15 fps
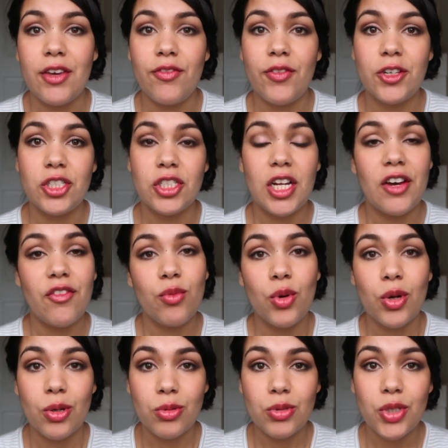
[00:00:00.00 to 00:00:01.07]
if I should have
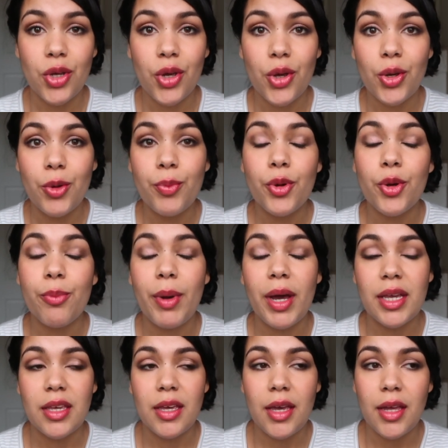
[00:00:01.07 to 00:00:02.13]
one or two put
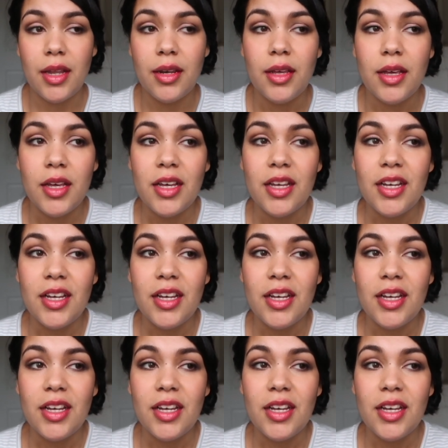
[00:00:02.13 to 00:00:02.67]
back in.